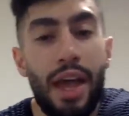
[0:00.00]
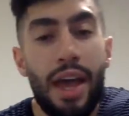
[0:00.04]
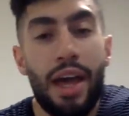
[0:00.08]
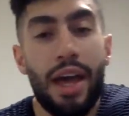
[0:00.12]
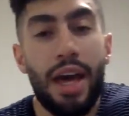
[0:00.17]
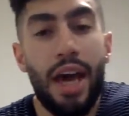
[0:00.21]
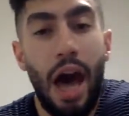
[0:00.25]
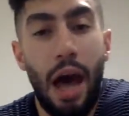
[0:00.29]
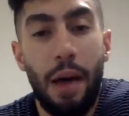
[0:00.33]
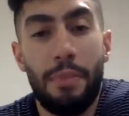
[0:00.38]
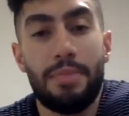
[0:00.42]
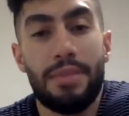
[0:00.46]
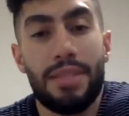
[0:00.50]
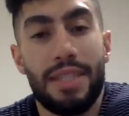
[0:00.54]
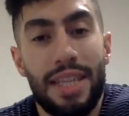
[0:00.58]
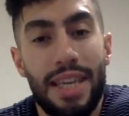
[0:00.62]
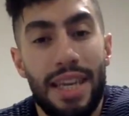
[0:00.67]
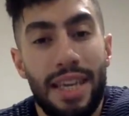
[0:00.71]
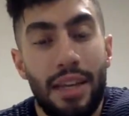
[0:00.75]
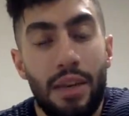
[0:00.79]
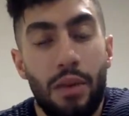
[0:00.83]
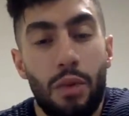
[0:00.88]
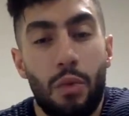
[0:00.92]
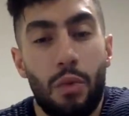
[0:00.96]
comes
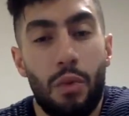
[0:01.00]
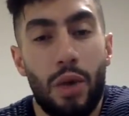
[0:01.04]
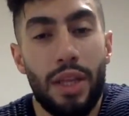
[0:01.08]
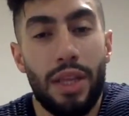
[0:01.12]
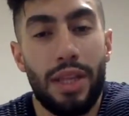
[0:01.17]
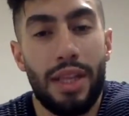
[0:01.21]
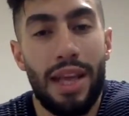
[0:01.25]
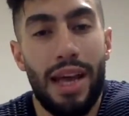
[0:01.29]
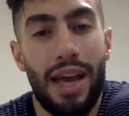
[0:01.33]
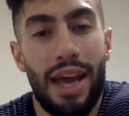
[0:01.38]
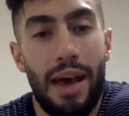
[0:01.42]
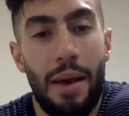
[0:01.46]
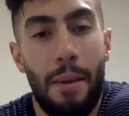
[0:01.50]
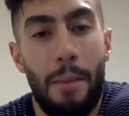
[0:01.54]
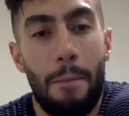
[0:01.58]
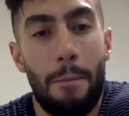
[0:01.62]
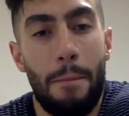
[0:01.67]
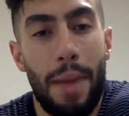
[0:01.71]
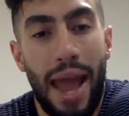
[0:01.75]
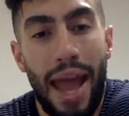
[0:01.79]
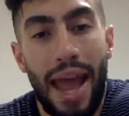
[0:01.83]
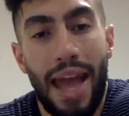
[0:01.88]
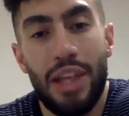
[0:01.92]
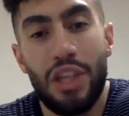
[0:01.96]
in when the
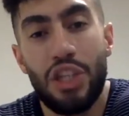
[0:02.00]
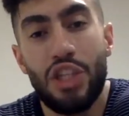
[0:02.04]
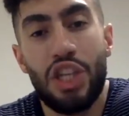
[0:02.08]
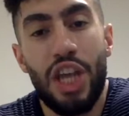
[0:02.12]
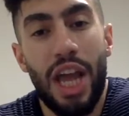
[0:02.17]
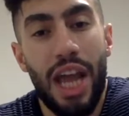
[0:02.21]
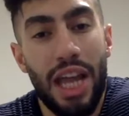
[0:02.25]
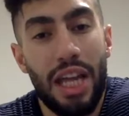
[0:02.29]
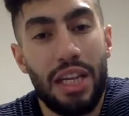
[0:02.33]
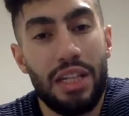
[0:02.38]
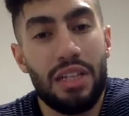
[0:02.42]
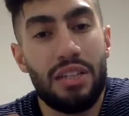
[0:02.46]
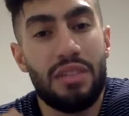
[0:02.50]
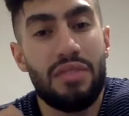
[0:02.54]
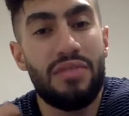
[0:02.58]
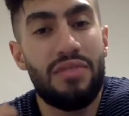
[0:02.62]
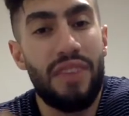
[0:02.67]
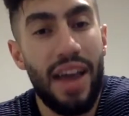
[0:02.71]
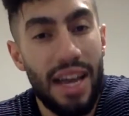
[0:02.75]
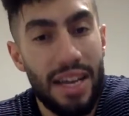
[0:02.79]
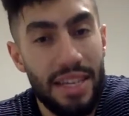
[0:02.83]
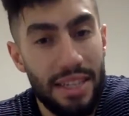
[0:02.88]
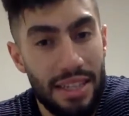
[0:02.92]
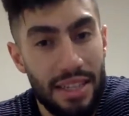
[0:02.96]
band changes
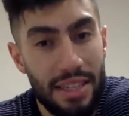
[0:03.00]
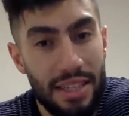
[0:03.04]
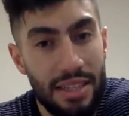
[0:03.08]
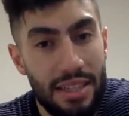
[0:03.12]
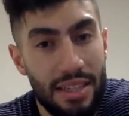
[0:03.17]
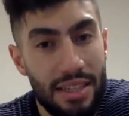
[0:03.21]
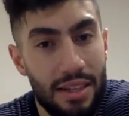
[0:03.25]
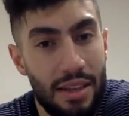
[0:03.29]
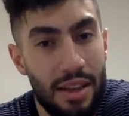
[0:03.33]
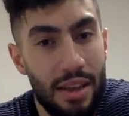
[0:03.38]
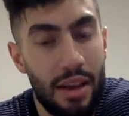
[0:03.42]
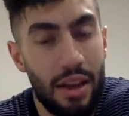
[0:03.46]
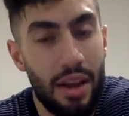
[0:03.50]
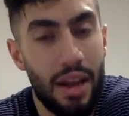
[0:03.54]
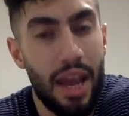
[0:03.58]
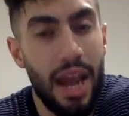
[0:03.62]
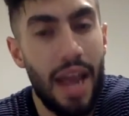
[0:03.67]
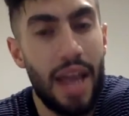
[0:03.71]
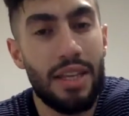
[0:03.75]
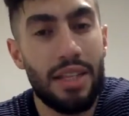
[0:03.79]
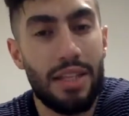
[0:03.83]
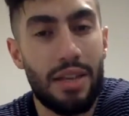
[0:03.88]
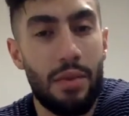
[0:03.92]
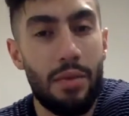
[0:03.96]
phases.
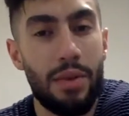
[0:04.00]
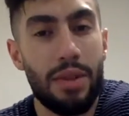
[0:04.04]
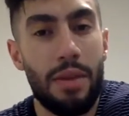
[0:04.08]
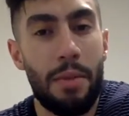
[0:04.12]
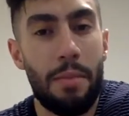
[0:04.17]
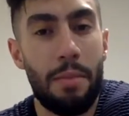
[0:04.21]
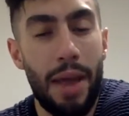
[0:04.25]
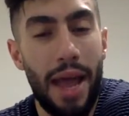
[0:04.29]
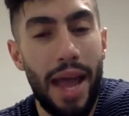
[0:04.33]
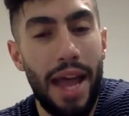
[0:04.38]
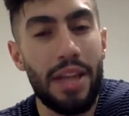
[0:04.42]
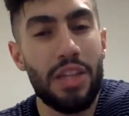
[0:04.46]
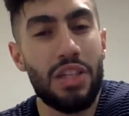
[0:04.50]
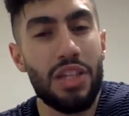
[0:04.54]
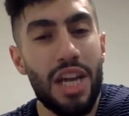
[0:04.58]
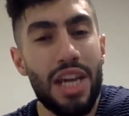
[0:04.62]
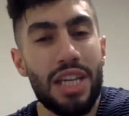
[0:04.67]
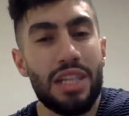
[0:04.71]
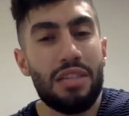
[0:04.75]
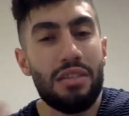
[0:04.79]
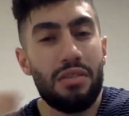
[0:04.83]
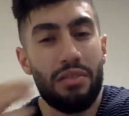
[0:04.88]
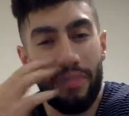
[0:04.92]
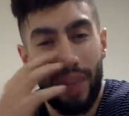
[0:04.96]
Okay, so when the band
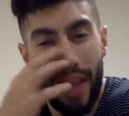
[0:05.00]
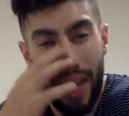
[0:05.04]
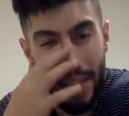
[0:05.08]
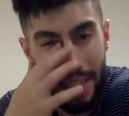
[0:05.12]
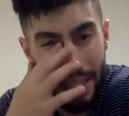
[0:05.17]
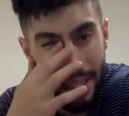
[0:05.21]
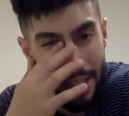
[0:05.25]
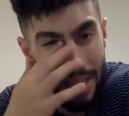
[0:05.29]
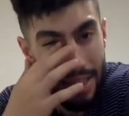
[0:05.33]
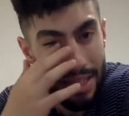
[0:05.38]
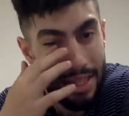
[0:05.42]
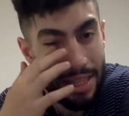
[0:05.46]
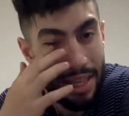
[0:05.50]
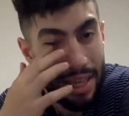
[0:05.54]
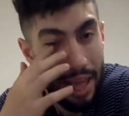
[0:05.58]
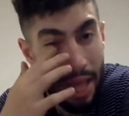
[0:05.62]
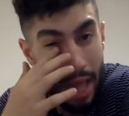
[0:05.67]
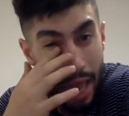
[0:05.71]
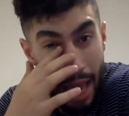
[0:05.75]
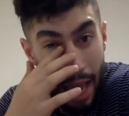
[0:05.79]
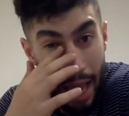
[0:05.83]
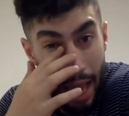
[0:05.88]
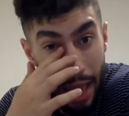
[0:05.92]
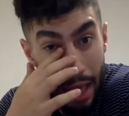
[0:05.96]
changes phases
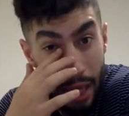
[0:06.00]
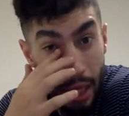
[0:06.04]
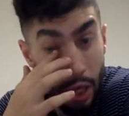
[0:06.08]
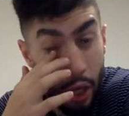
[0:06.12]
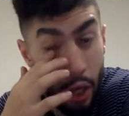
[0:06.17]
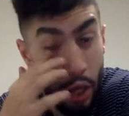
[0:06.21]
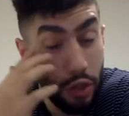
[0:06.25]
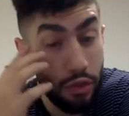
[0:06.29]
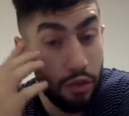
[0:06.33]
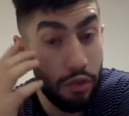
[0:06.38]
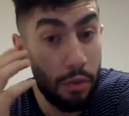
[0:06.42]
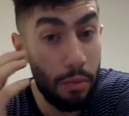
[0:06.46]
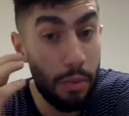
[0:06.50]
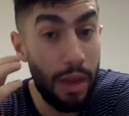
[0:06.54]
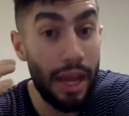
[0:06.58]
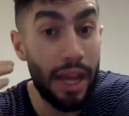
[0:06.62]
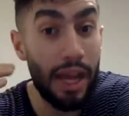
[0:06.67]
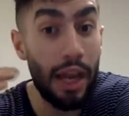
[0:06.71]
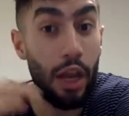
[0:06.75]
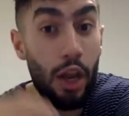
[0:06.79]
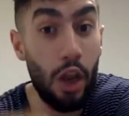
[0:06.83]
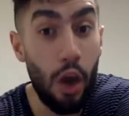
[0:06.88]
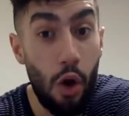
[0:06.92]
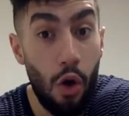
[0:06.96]
and it goes from like
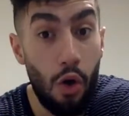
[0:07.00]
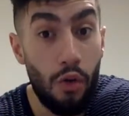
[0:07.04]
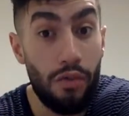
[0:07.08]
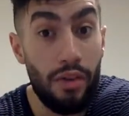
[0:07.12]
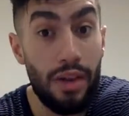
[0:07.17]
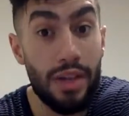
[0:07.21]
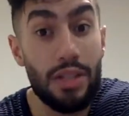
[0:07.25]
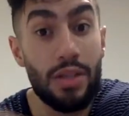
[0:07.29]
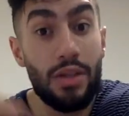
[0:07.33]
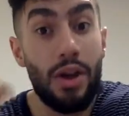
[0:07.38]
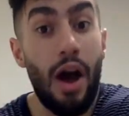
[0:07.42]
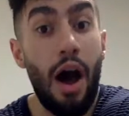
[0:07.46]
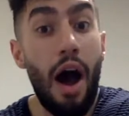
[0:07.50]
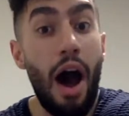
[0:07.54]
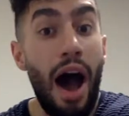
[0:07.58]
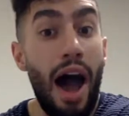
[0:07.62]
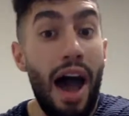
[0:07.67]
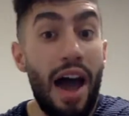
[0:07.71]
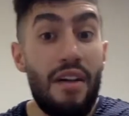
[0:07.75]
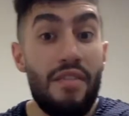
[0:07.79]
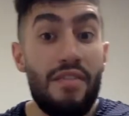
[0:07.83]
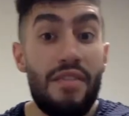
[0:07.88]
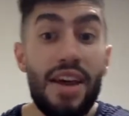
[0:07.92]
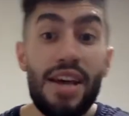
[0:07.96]
a lower phase to a
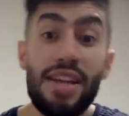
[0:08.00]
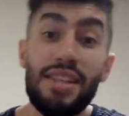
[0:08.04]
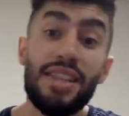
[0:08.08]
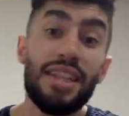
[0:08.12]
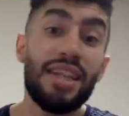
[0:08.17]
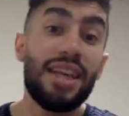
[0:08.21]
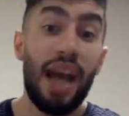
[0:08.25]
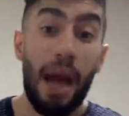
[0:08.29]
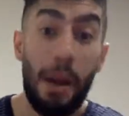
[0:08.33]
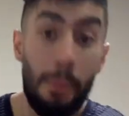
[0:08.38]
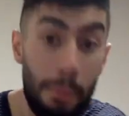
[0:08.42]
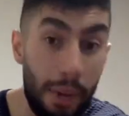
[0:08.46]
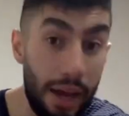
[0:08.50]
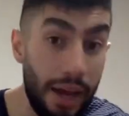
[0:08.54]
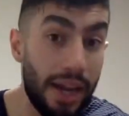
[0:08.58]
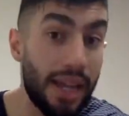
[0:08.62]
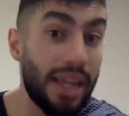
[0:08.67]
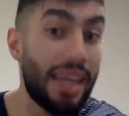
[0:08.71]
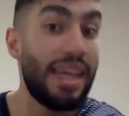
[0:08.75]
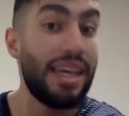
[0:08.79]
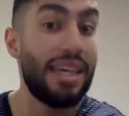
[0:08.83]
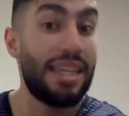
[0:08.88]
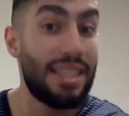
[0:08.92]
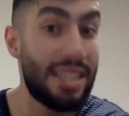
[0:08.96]
higher phase, the campana
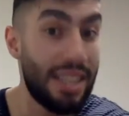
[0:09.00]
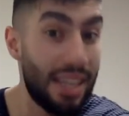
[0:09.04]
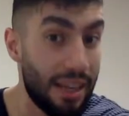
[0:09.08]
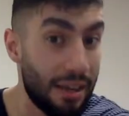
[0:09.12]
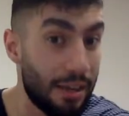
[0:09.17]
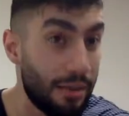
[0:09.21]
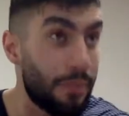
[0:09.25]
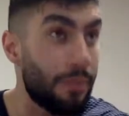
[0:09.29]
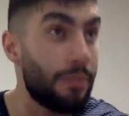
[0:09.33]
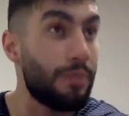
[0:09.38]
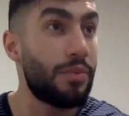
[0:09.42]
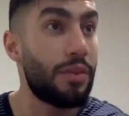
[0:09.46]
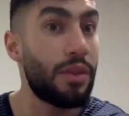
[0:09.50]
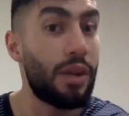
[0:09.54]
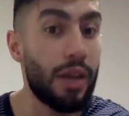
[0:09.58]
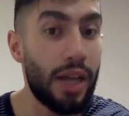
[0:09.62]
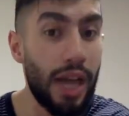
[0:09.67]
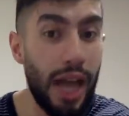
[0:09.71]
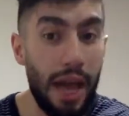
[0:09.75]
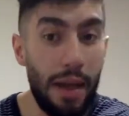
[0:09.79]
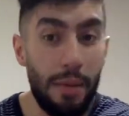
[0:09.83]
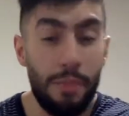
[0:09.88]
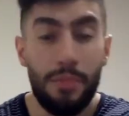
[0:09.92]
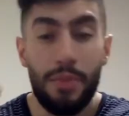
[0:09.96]
kicks in.
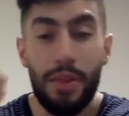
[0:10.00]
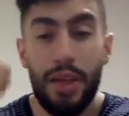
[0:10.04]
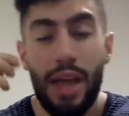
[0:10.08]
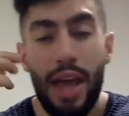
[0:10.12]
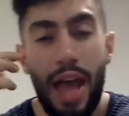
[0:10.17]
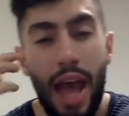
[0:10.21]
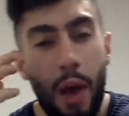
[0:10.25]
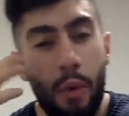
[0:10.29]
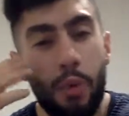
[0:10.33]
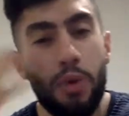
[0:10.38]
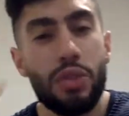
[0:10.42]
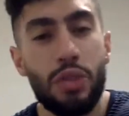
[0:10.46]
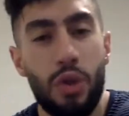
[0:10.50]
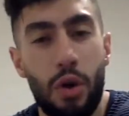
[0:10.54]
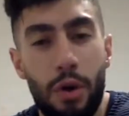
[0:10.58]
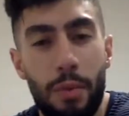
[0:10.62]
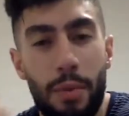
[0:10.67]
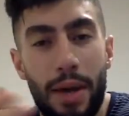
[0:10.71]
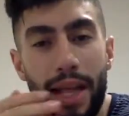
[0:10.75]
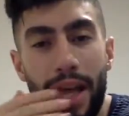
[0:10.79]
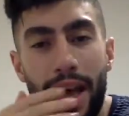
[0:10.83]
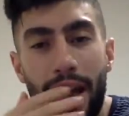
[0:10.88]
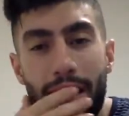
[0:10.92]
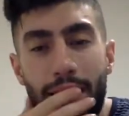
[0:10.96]
Okay, and we'll talk
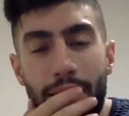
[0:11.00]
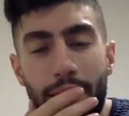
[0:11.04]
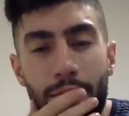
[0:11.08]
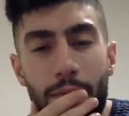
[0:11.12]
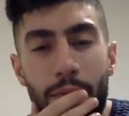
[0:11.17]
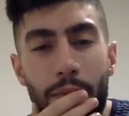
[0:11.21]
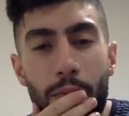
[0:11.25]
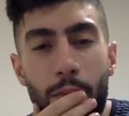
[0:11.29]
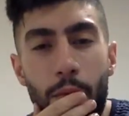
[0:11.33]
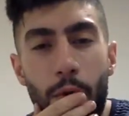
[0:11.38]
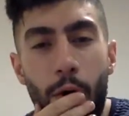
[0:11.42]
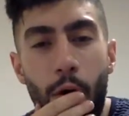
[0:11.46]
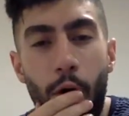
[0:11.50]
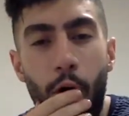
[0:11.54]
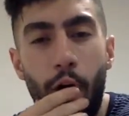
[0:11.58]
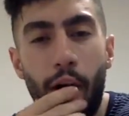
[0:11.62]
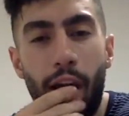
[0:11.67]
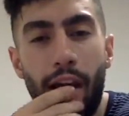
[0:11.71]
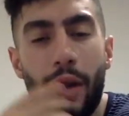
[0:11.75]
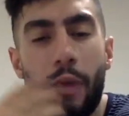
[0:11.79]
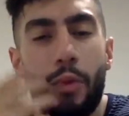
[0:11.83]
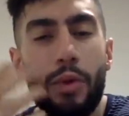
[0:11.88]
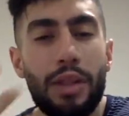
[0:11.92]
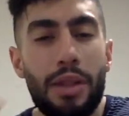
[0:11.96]
about that a little bit more,
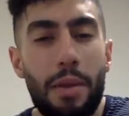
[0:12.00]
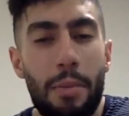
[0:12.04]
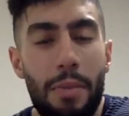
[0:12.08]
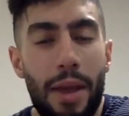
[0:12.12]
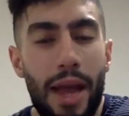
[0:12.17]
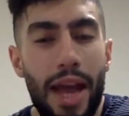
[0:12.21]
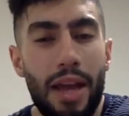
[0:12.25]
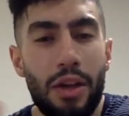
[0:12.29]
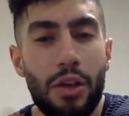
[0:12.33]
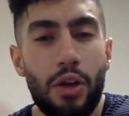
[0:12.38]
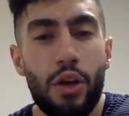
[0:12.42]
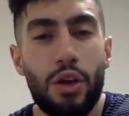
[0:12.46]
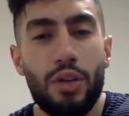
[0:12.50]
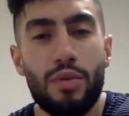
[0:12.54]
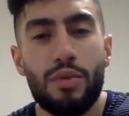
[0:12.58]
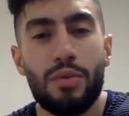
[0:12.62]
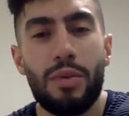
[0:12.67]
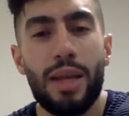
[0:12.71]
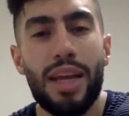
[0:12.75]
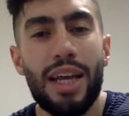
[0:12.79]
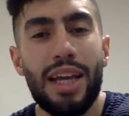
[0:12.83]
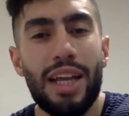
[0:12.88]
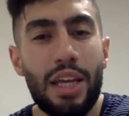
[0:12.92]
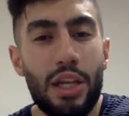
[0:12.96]
like when the band goes from
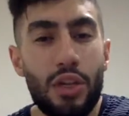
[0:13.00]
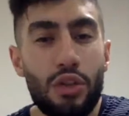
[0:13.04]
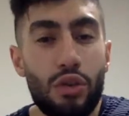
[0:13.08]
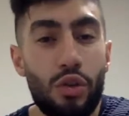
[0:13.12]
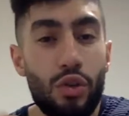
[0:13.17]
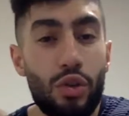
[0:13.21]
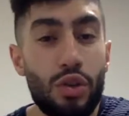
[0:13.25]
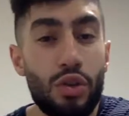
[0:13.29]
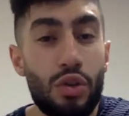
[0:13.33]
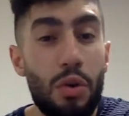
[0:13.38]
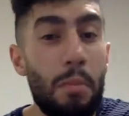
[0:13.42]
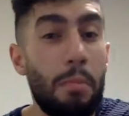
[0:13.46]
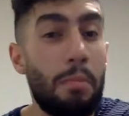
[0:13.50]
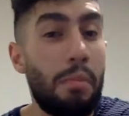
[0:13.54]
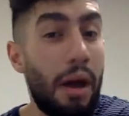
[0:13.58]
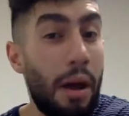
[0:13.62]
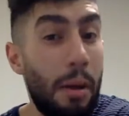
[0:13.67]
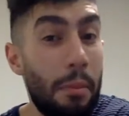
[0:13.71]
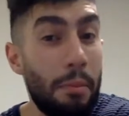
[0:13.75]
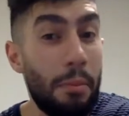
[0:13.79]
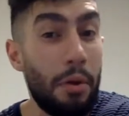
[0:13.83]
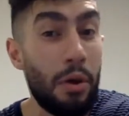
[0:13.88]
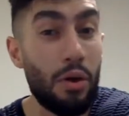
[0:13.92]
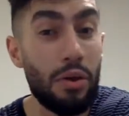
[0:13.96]
like an intro into a
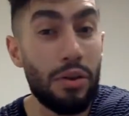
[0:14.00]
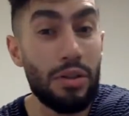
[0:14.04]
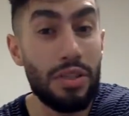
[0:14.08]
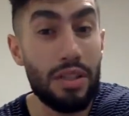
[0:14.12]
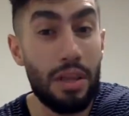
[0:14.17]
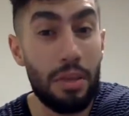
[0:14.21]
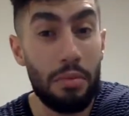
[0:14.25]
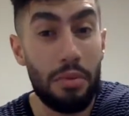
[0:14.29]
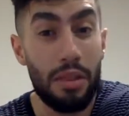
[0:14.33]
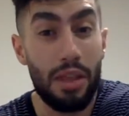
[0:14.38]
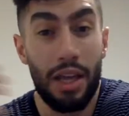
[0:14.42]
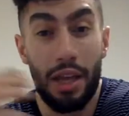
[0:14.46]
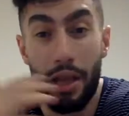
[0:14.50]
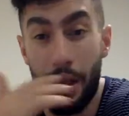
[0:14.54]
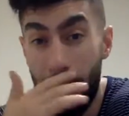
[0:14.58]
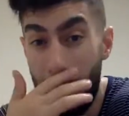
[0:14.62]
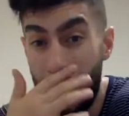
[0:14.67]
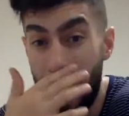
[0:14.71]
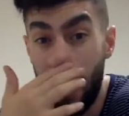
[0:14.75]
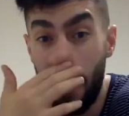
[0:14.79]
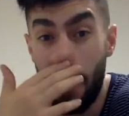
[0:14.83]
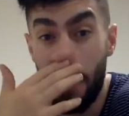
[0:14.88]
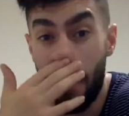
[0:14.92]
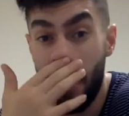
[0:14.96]
mambo or something.
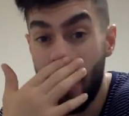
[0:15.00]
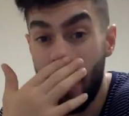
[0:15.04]
Yeah,